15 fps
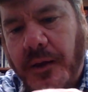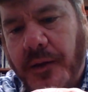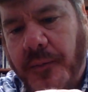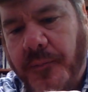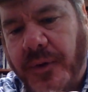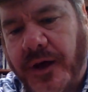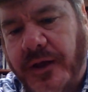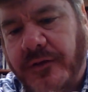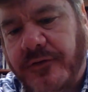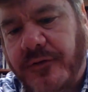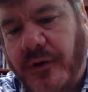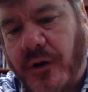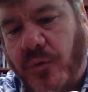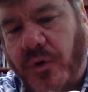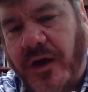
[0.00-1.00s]
but
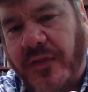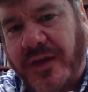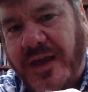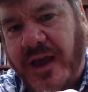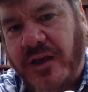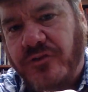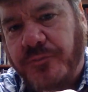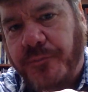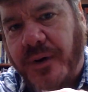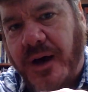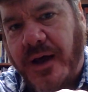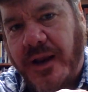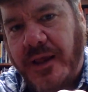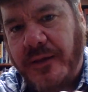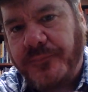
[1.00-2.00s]
around the case
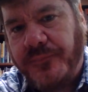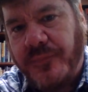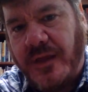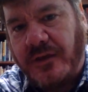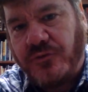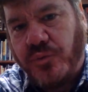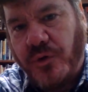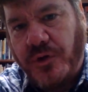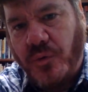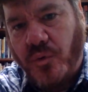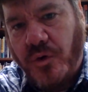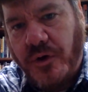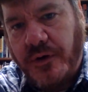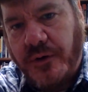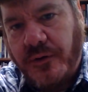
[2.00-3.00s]
body, that's where you
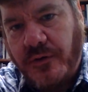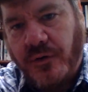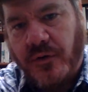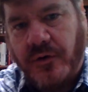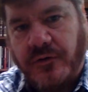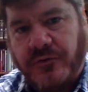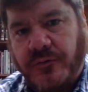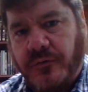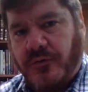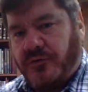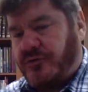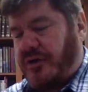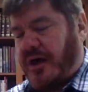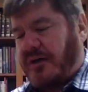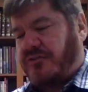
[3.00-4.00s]
want your
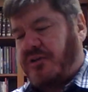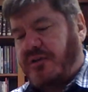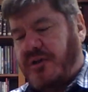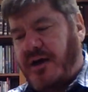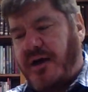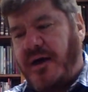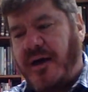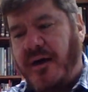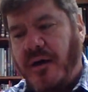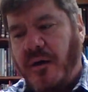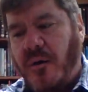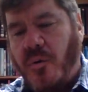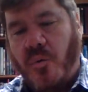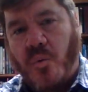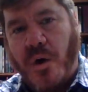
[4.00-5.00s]
sizing die
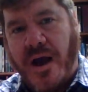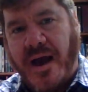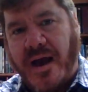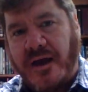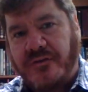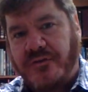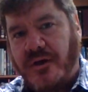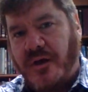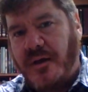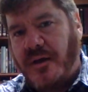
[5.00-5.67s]
wax.